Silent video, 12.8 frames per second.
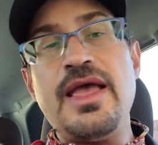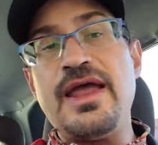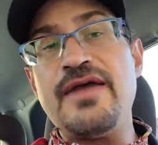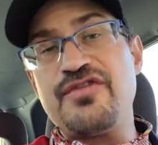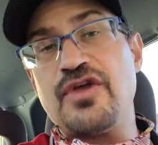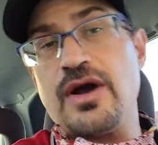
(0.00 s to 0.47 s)

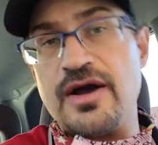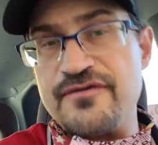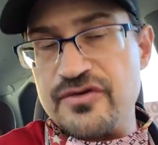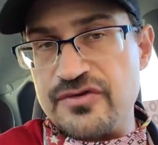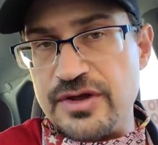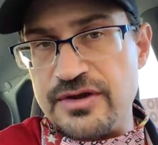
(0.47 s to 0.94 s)
If the
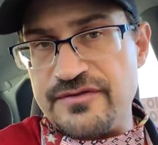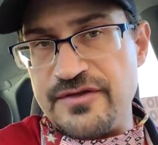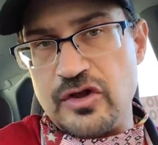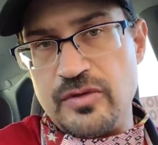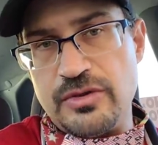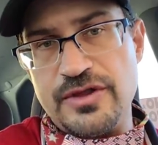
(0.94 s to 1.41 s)
offer is not
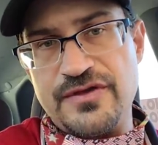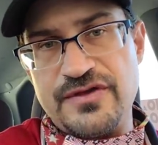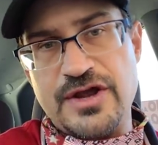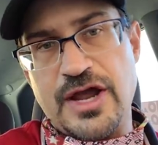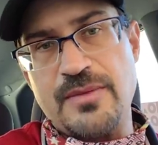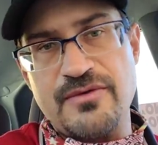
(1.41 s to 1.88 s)
available at
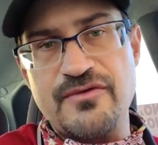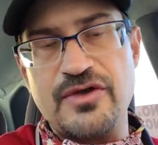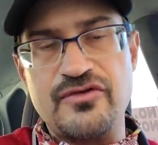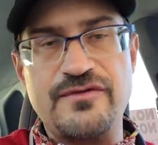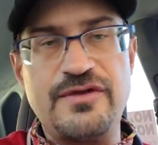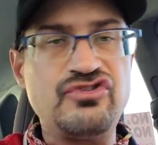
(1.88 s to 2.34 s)
the time of
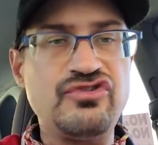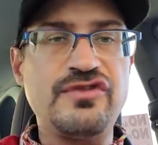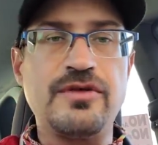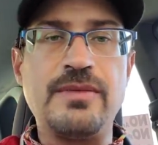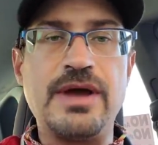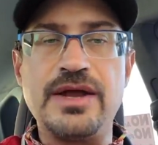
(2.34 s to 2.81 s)

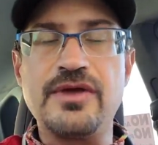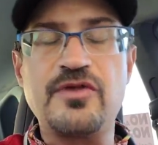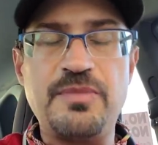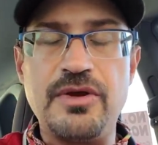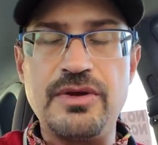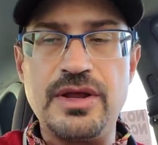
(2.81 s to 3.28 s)
reservations, in my
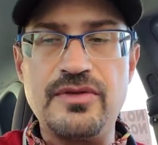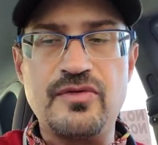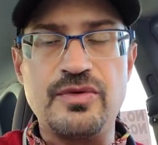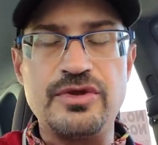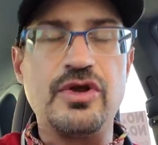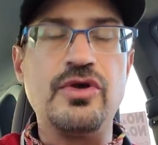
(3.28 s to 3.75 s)

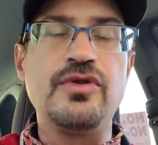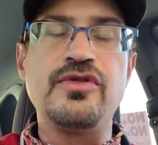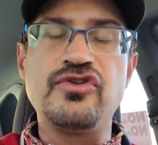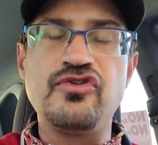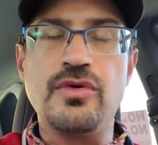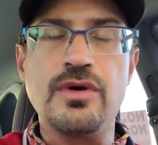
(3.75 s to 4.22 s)
experience, when you go to
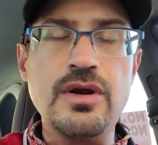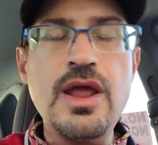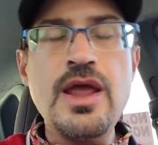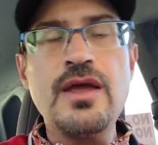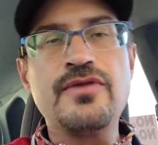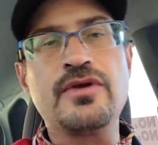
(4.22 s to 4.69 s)
the tour,
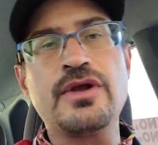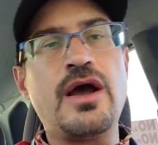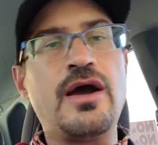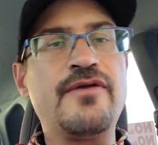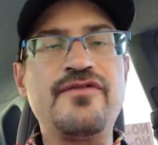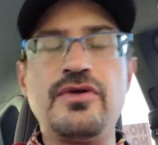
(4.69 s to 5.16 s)
they're going
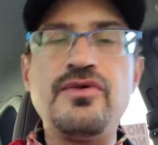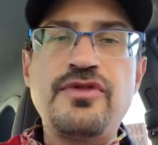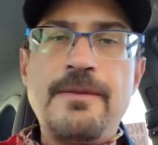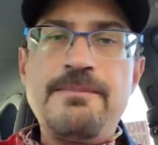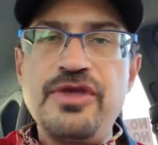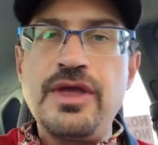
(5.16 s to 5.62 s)
to offer you
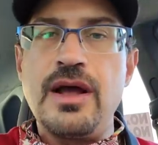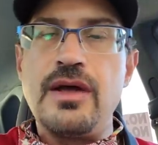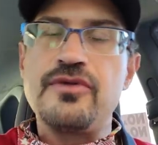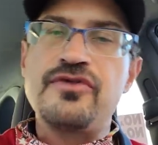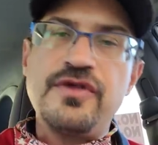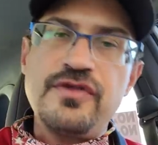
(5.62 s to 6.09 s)
something
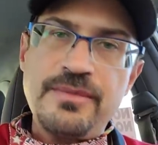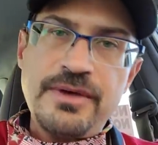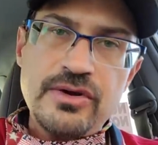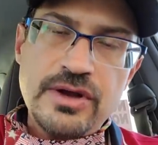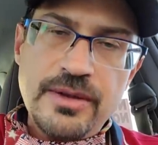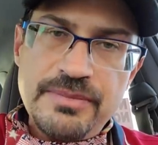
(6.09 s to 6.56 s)
else. And the
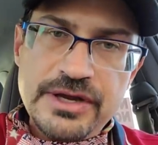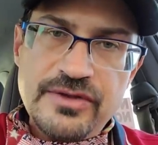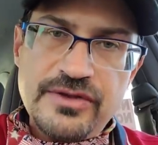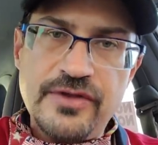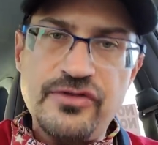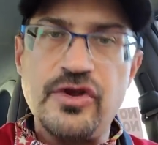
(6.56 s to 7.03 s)
better
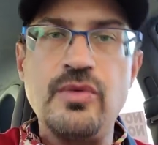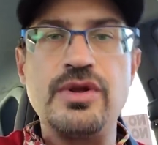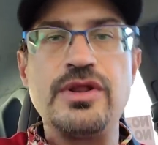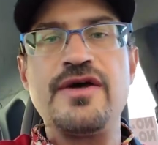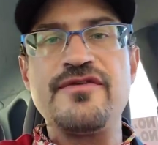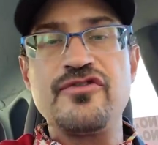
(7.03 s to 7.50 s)
companies out there
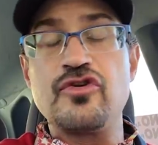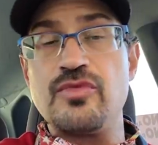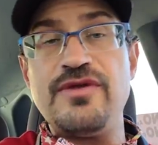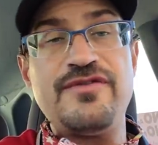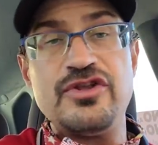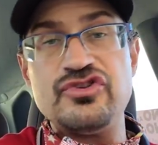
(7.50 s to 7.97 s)
will offer to
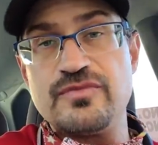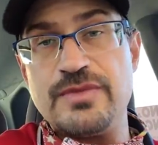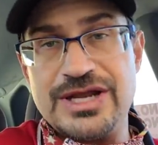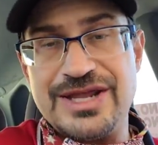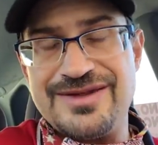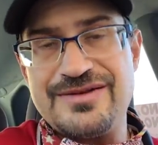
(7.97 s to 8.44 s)
refund your
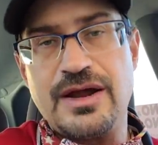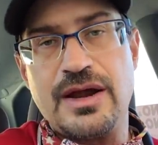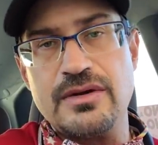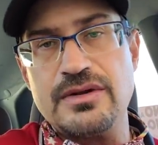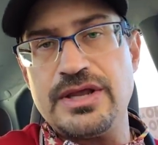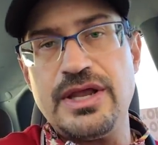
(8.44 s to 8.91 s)
money
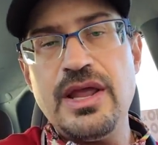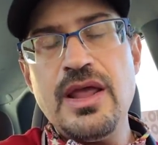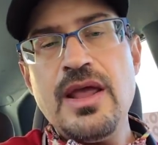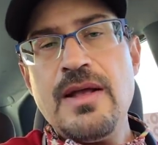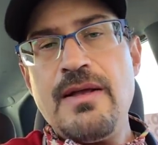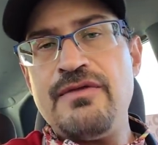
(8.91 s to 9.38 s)
entirely,
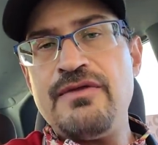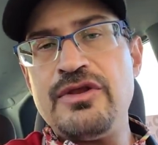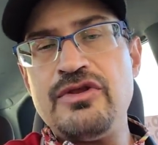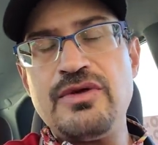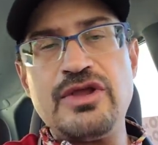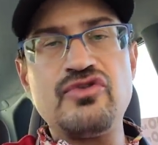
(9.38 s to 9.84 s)
and
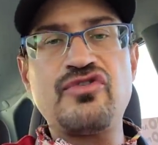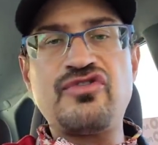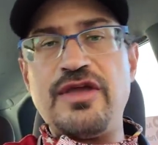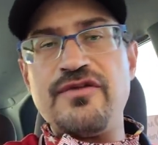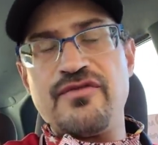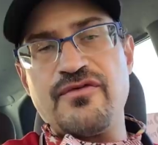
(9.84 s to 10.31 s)
then you get your
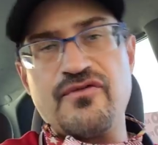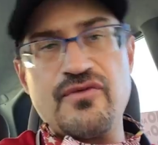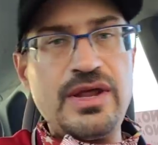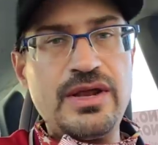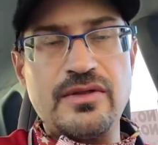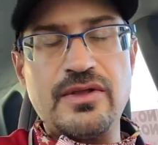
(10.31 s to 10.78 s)
stay for
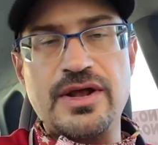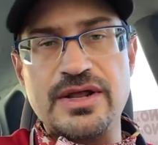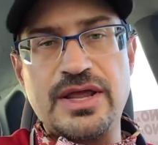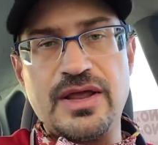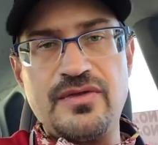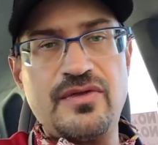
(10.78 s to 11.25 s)
free in a lot
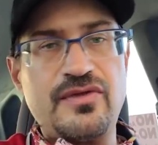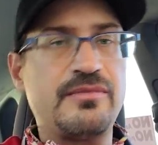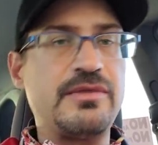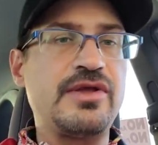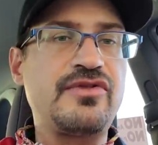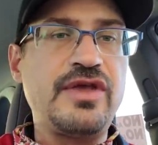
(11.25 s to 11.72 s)
of cases.
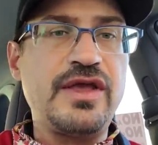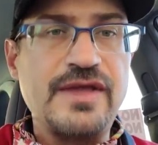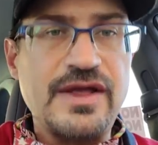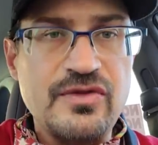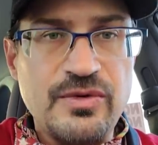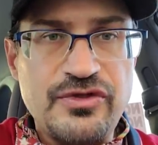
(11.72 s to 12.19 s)
I'm not saying
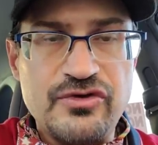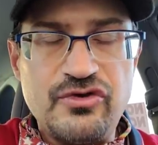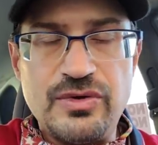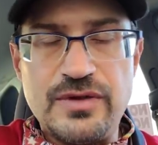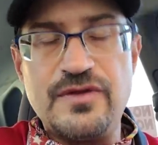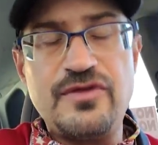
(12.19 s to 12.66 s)
that's what they're
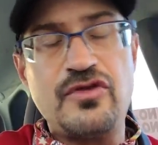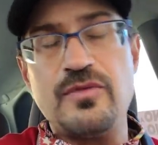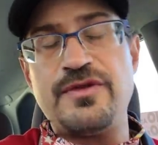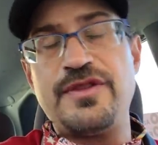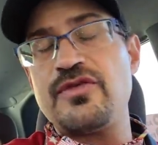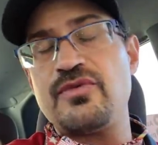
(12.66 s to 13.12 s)
doing this year,
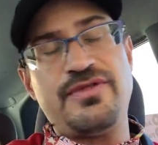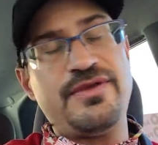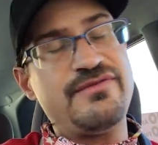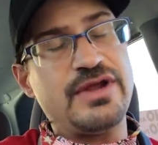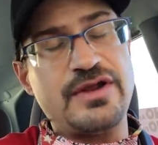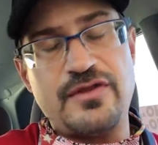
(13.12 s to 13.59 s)
but that's what
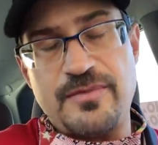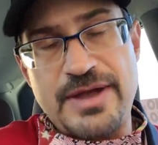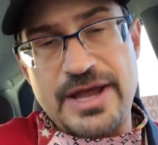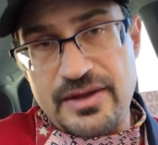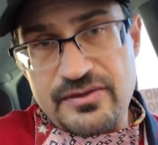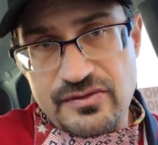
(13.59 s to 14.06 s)
they've done in the
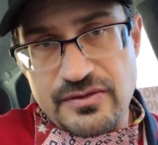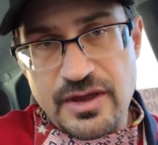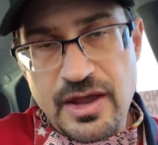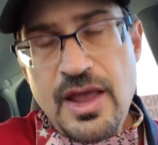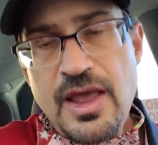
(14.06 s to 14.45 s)
past.